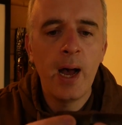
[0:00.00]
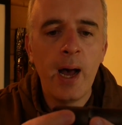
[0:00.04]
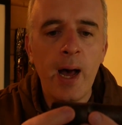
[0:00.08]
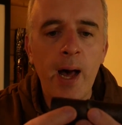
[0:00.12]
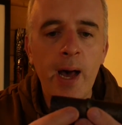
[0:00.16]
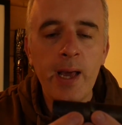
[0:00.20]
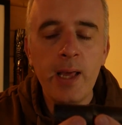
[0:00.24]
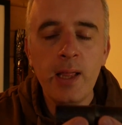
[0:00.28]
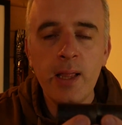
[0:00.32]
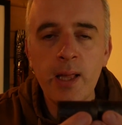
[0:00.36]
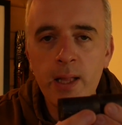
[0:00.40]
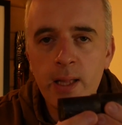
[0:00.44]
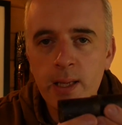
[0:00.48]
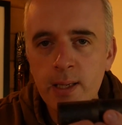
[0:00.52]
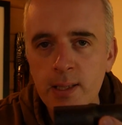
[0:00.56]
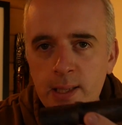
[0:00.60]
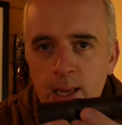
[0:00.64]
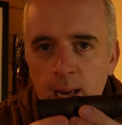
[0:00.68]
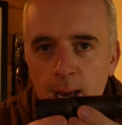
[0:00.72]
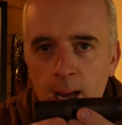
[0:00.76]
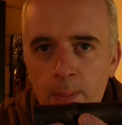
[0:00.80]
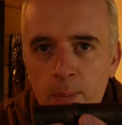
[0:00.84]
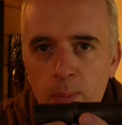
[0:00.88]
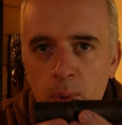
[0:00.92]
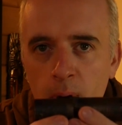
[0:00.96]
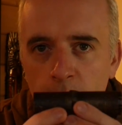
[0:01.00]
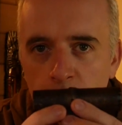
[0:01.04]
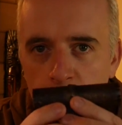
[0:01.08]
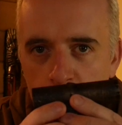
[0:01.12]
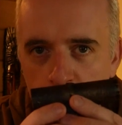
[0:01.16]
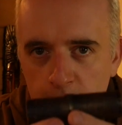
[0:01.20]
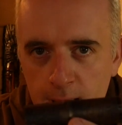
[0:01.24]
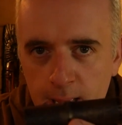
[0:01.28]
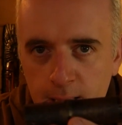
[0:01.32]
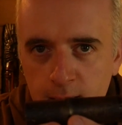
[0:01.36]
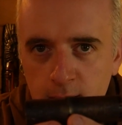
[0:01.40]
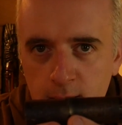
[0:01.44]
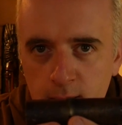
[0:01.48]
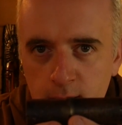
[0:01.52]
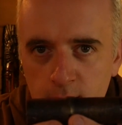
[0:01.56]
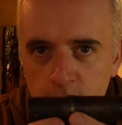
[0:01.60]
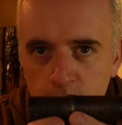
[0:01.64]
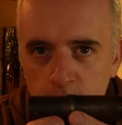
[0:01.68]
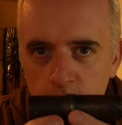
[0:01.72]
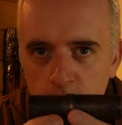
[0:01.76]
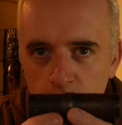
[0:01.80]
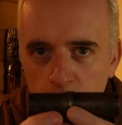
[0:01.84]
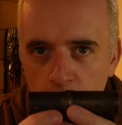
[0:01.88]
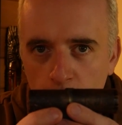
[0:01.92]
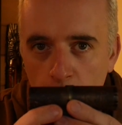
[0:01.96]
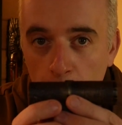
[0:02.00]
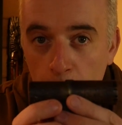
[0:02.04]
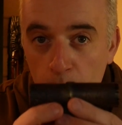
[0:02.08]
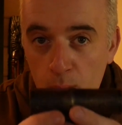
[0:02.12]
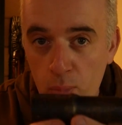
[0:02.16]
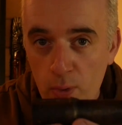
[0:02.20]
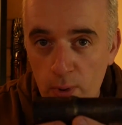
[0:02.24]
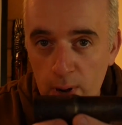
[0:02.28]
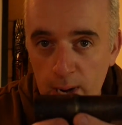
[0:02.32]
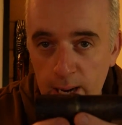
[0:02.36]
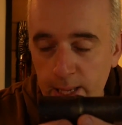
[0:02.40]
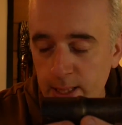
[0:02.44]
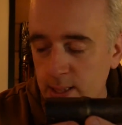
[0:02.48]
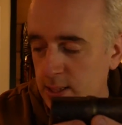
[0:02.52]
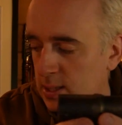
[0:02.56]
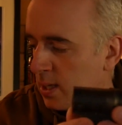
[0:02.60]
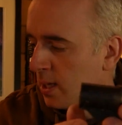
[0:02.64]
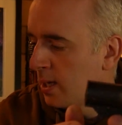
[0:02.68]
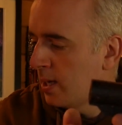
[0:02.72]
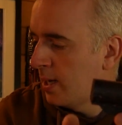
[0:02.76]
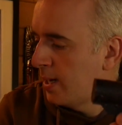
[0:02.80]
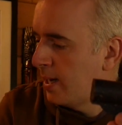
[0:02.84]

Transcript: I think this camera is brilliant.